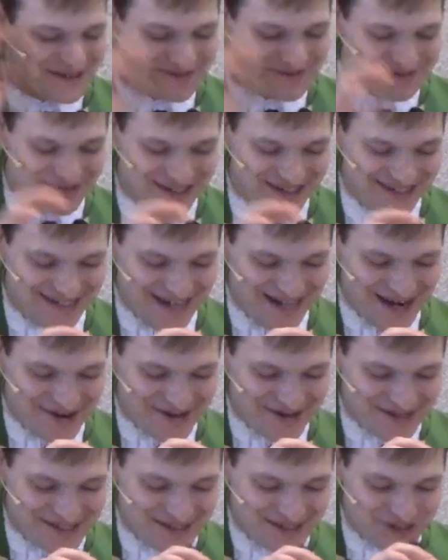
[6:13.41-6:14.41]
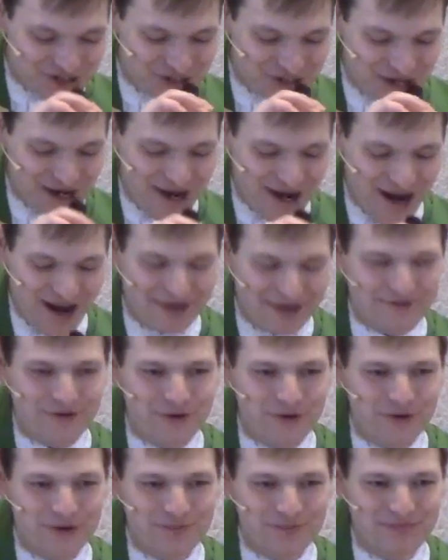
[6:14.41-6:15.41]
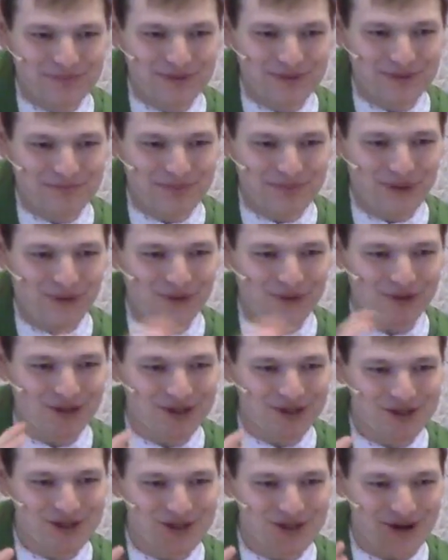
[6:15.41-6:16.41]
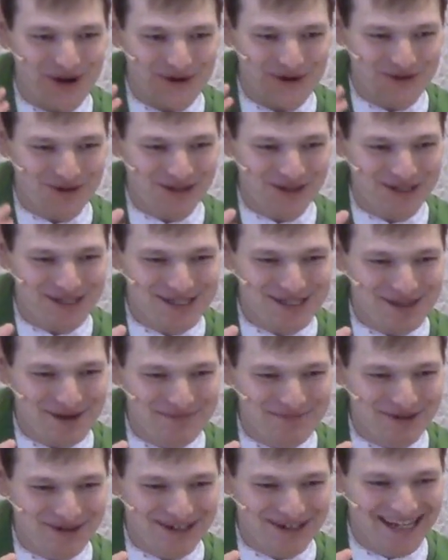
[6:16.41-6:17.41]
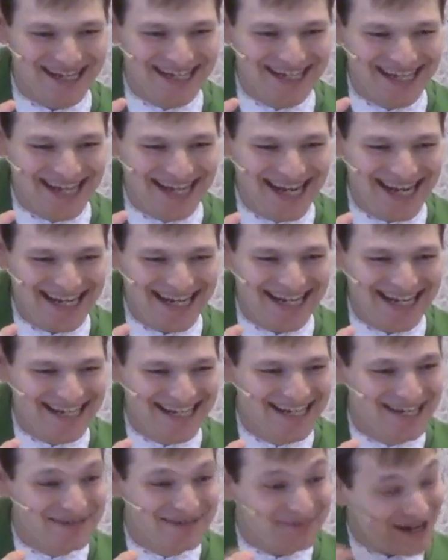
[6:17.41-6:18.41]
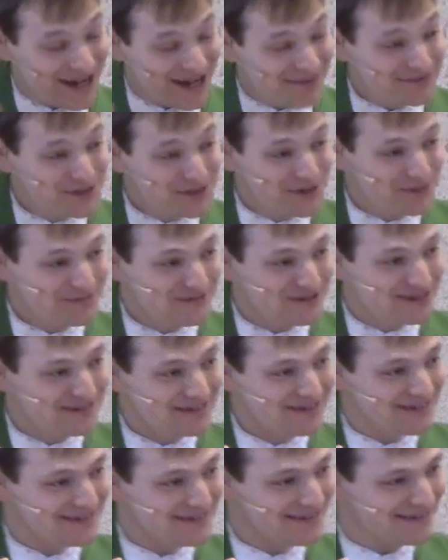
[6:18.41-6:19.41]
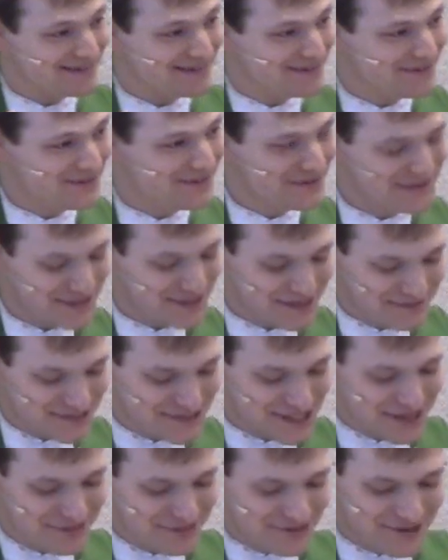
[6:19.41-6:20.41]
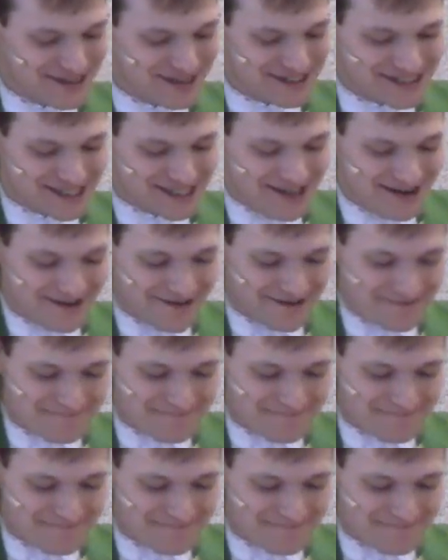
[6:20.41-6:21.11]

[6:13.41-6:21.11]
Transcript: In heritage, I've heard the Polish are really stubborn. But I'm German. There's some stubbornness there.